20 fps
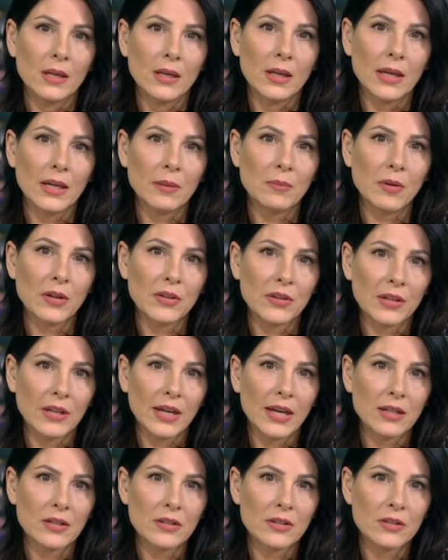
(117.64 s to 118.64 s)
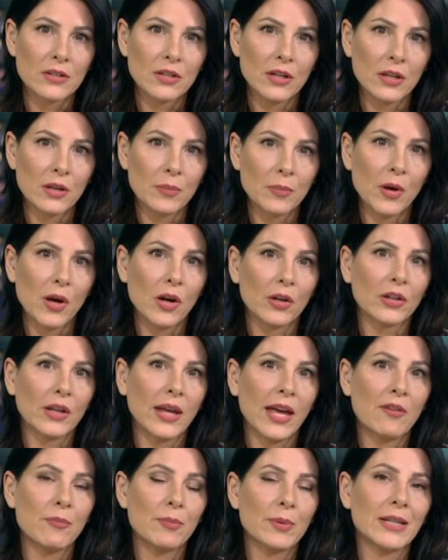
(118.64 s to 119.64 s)
A mother and her partner
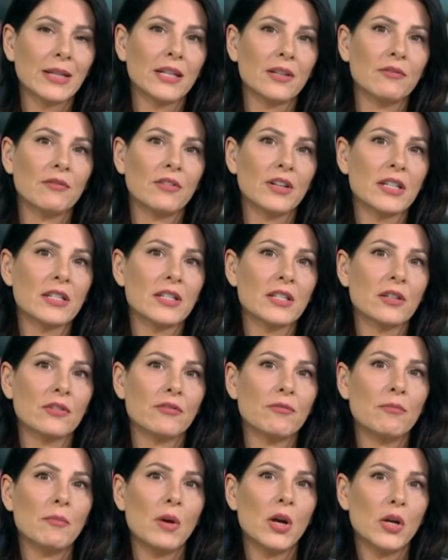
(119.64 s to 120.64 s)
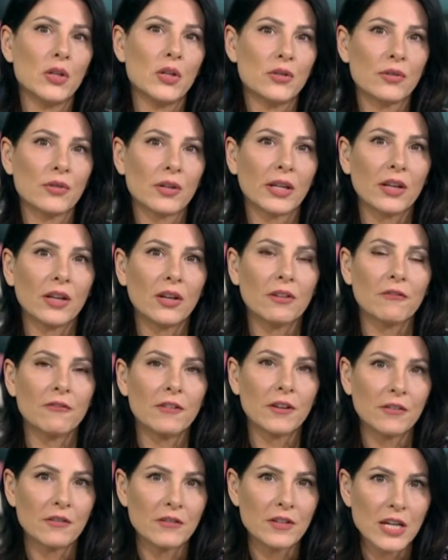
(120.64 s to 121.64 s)
have been convicted of murdering her
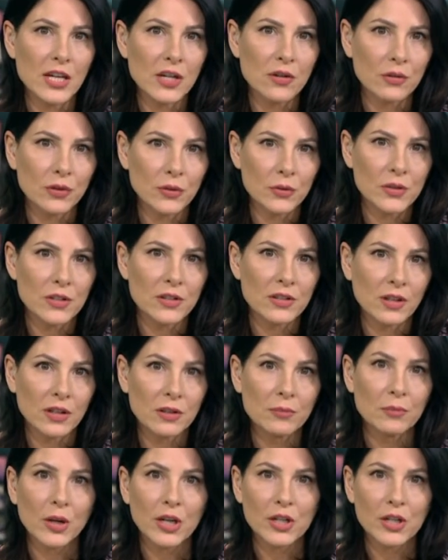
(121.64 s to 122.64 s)
15-year-old son by